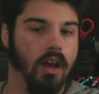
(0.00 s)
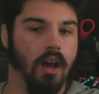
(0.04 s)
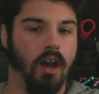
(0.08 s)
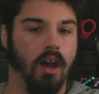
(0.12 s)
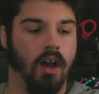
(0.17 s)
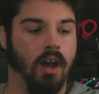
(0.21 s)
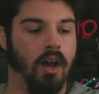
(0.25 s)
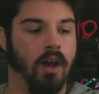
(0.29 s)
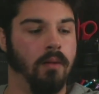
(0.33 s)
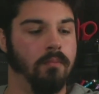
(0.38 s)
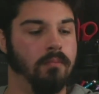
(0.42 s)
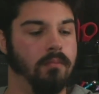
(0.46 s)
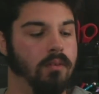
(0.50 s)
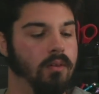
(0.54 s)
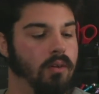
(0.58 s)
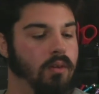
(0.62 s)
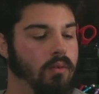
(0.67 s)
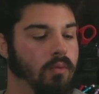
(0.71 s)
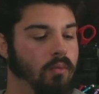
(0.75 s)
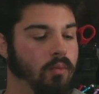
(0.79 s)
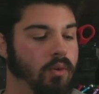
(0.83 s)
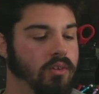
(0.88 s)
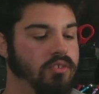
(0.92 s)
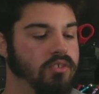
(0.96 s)

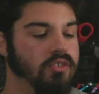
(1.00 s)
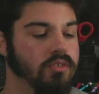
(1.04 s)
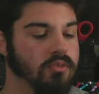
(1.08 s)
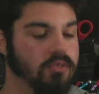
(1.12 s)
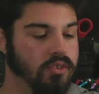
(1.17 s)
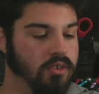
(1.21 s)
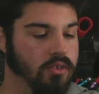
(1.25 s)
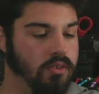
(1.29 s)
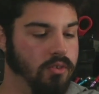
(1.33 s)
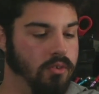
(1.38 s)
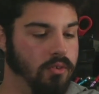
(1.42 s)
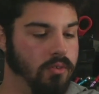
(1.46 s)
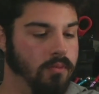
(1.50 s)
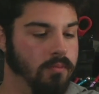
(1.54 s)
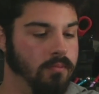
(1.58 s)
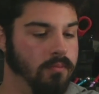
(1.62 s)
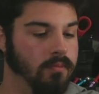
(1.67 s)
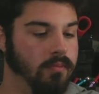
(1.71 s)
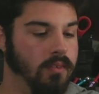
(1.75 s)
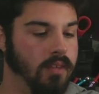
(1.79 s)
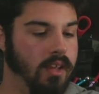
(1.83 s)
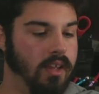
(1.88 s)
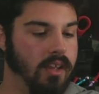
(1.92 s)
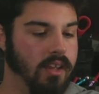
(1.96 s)
What you do
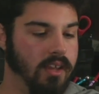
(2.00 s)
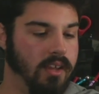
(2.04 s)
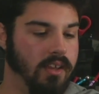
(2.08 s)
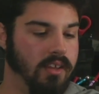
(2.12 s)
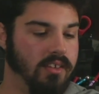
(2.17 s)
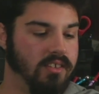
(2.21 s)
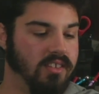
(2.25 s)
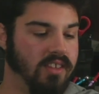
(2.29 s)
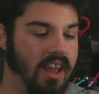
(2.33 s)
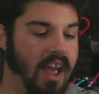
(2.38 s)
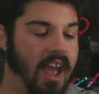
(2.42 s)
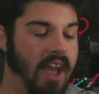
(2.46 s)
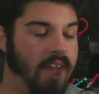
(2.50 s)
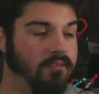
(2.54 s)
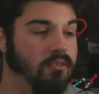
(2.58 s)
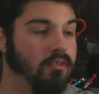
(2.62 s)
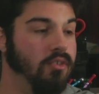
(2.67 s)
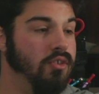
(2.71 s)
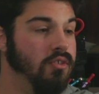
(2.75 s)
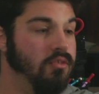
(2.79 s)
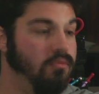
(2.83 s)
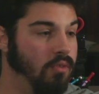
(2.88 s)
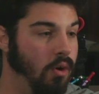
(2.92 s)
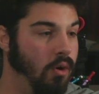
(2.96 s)
is, after
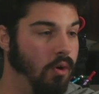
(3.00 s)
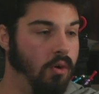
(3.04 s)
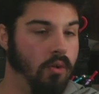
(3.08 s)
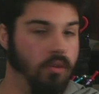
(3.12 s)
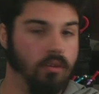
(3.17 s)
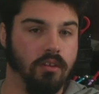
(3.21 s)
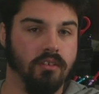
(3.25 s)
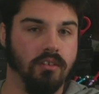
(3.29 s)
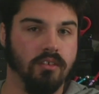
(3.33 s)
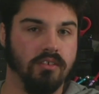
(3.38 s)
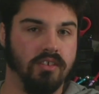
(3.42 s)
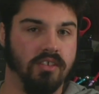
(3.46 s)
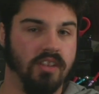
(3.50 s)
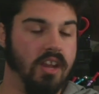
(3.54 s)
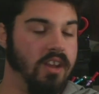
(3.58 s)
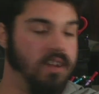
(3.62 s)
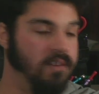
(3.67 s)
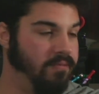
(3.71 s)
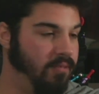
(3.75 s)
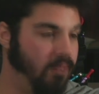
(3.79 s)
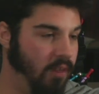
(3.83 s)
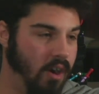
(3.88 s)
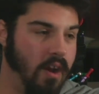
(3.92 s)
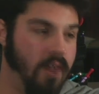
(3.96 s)
you roll, say, a
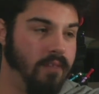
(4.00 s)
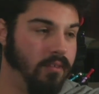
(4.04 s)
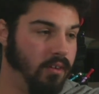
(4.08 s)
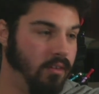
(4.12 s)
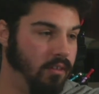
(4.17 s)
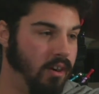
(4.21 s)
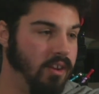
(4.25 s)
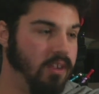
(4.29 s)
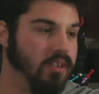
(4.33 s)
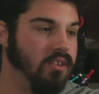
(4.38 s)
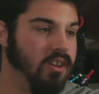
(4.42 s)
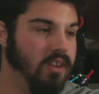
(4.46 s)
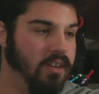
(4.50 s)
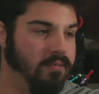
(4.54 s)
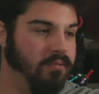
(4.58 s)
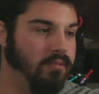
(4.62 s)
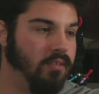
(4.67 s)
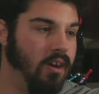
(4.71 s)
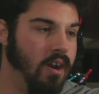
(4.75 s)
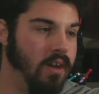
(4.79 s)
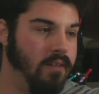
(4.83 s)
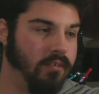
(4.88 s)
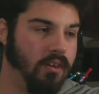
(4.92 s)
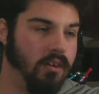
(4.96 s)
forever, right? You get a
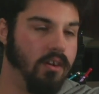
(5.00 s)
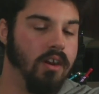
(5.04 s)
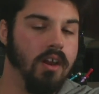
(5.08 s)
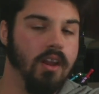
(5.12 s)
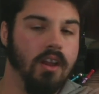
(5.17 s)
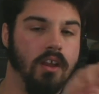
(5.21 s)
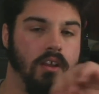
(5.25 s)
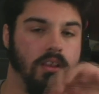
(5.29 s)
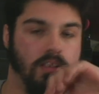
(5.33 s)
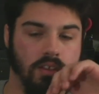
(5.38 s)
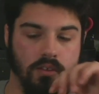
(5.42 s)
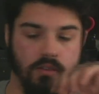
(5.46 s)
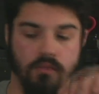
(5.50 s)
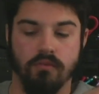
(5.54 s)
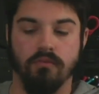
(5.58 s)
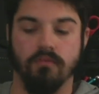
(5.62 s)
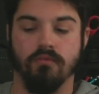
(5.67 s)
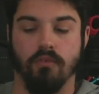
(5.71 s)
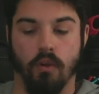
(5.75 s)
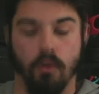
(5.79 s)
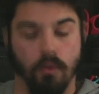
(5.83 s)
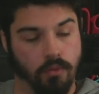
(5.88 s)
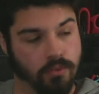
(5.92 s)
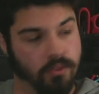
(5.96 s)
forever, you
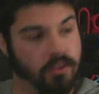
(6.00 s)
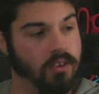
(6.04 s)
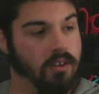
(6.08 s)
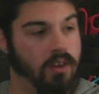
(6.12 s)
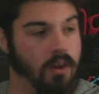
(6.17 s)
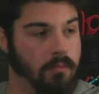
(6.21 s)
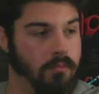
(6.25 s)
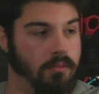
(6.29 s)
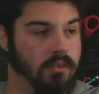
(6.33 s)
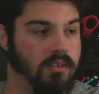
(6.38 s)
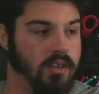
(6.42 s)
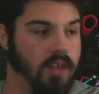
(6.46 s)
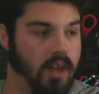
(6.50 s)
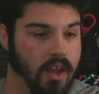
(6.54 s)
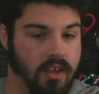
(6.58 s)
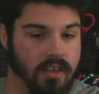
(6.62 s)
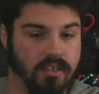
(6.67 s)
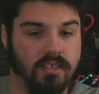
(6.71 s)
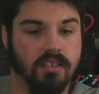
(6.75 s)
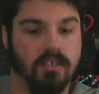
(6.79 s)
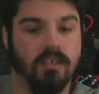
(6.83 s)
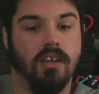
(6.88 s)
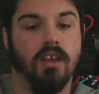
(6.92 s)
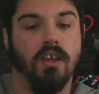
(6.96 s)
roll the number
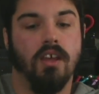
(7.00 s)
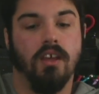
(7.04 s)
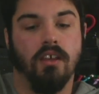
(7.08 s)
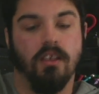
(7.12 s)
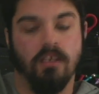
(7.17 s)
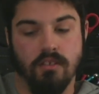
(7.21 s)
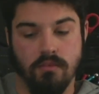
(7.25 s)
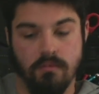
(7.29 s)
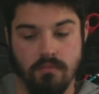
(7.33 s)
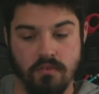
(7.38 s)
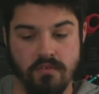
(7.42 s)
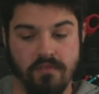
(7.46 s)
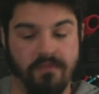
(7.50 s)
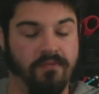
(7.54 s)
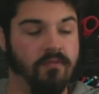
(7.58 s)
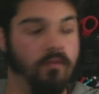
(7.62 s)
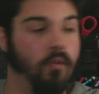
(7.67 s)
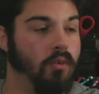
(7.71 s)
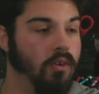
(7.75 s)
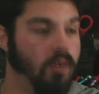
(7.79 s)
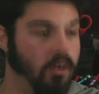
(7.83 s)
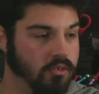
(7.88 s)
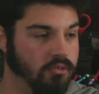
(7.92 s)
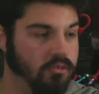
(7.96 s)
dice, you move
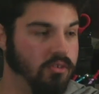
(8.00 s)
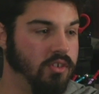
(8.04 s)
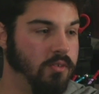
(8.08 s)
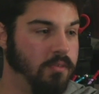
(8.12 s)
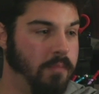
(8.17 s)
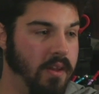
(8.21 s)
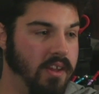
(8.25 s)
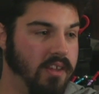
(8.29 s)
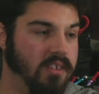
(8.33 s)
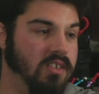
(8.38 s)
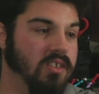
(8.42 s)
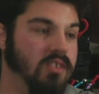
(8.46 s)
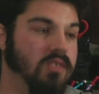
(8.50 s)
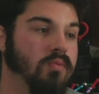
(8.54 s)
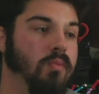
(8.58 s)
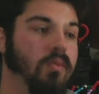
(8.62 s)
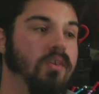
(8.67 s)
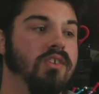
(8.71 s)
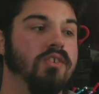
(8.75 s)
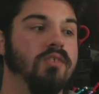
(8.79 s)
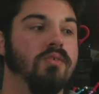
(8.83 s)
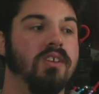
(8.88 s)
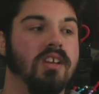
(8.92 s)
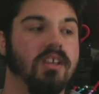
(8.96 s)
400 spaces.
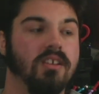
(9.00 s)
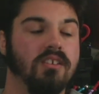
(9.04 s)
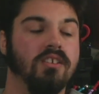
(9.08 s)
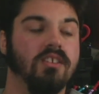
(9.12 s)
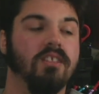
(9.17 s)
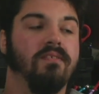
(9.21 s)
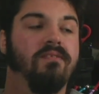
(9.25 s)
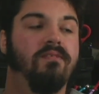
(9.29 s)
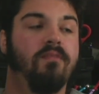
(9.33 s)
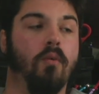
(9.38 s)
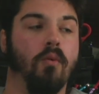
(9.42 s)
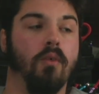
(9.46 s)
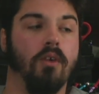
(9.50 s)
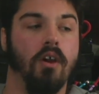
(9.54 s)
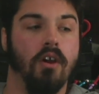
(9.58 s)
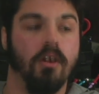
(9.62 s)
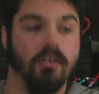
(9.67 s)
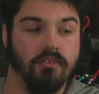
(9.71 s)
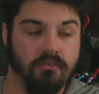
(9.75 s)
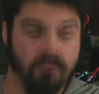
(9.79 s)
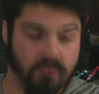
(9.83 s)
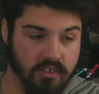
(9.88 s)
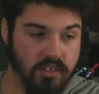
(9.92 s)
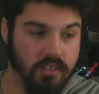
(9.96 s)
When you get to the
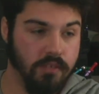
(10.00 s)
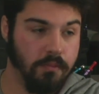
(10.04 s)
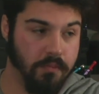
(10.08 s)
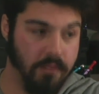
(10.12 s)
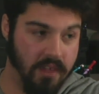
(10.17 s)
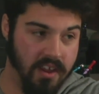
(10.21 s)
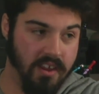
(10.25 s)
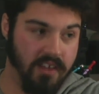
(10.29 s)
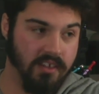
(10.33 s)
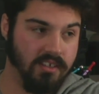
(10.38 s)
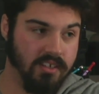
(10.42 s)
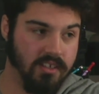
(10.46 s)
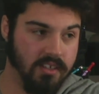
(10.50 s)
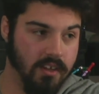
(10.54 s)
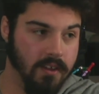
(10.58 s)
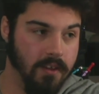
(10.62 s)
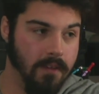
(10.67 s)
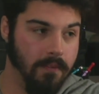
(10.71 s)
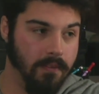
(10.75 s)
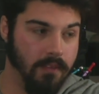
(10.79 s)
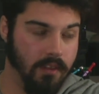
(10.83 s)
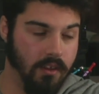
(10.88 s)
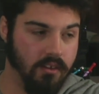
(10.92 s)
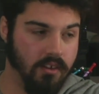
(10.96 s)
400th space,
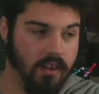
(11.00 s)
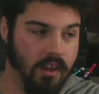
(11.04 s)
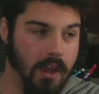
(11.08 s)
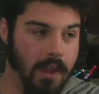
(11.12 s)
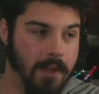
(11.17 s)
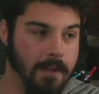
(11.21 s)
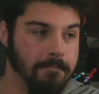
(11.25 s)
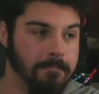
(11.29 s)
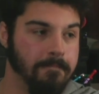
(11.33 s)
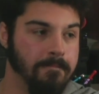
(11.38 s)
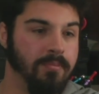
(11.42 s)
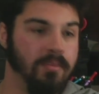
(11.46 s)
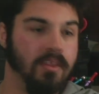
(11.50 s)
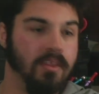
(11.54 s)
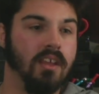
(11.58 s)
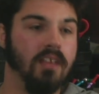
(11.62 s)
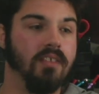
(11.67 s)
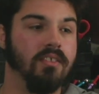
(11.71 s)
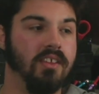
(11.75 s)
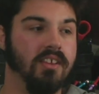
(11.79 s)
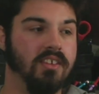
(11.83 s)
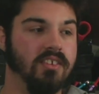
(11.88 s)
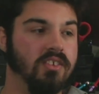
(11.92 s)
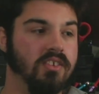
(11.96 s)
okay,
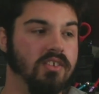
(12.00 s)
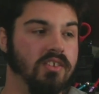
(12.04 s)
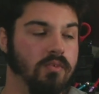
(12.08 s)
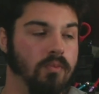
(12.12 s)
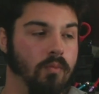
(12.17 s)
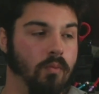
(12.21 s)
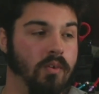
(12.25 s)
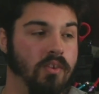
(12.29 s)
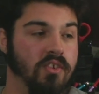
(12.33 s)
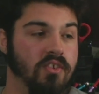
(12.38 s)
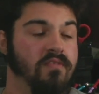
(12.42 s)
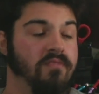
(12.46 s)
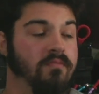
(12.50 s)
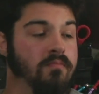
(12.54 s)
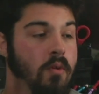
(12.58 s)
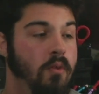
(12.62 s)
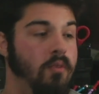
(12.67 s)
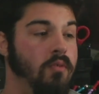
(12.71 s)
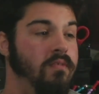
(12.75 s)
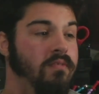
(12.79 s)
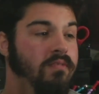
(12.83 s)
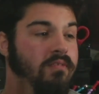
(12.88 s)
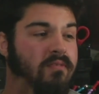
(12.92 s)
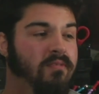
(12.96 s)
this is when you've
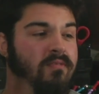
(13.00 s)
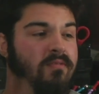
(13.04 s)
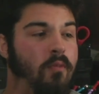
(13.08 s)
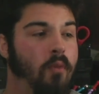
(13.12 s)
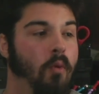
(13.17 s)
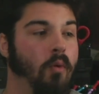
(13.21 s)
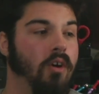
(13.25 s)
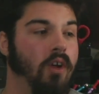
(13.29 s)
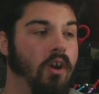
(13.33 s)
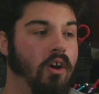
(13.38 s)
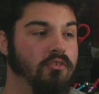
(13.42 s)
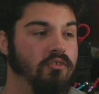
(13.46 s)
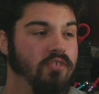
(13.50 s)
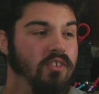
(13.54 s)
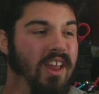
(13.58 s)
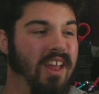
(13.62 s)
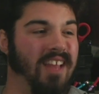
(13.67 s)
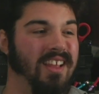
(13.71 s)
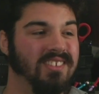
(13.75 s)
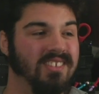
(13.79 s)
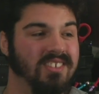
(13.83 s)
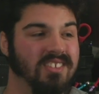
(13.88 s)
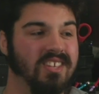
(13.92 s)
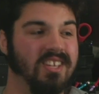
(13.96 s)
moved
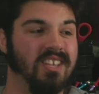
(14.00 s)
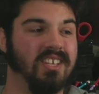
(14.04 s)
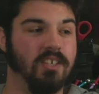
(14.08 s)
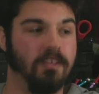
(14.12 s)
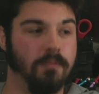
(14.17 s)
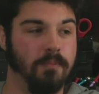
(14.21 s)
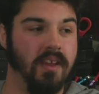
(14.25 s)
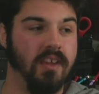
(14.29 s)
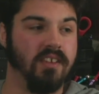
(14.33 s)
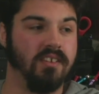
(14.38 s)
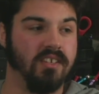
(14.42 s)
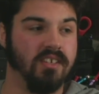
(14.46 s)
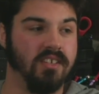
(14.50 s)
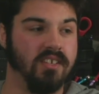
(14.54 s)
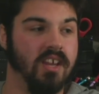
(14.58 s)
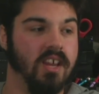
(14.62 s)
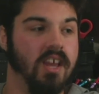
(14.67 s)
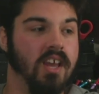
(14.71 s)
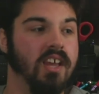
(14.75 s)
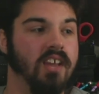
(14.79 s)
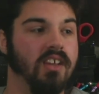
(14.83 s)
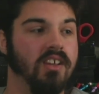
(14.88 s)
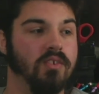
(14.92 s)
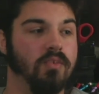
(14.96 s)
406 spaces
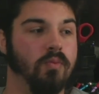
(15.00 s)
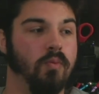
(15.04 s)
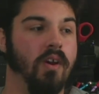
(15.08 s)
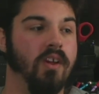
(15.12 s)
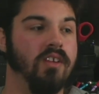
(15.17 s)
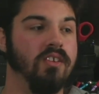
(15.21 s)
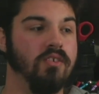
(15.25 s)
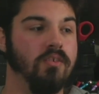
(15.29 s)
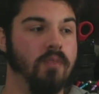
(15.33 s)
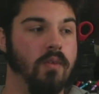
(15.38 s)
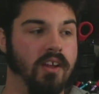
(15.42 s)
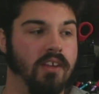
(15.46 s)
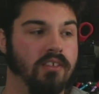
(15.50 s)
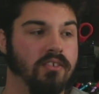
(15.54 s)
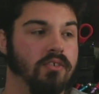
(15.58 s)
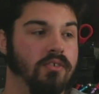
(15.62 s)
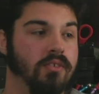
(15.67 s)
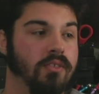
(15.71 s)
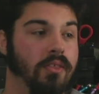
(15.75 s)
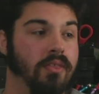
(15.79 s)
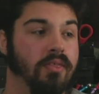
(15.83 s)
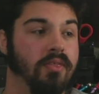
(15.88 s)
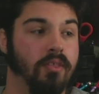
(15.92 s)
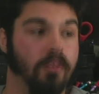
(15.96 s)
is when you enter
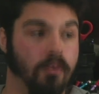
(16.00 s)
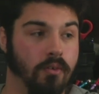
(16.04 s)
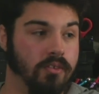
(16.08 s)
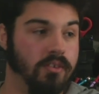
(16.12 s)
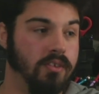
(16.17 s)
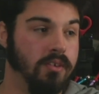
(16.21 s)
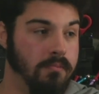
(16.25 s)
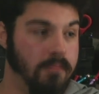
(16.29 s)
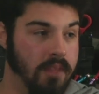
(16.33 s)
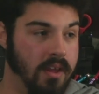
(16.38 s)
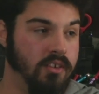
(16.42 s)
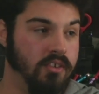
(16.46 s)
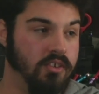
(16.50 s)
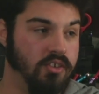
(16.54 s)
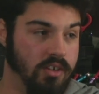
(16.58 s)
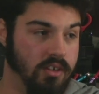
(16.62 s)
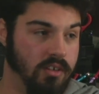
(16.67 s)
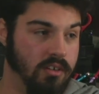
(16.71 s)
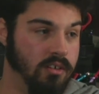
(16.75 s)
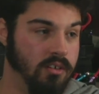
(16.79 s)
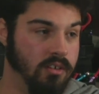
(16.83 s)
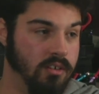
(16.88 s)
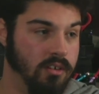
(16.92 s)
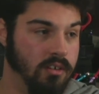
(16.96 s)
the third
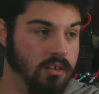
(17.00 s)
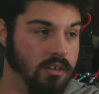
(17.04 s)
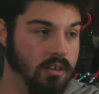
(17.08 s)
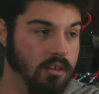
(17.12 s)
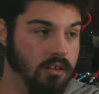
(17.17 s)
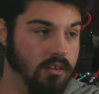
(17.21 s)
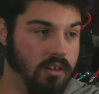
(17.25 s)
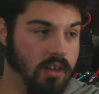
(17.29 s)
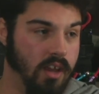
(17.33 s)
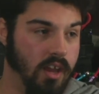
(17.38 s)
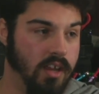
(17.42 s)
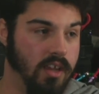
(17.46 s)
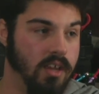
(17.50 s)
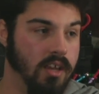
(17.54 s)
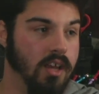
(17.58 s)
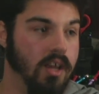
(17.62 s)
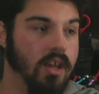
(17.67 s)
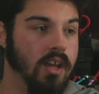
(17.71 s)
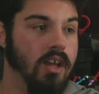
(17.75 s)
dimension, okay?